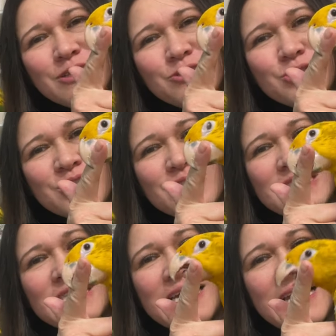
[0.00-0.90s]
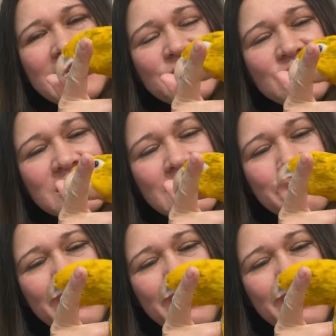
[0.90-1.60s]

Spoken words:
As you can see, she's like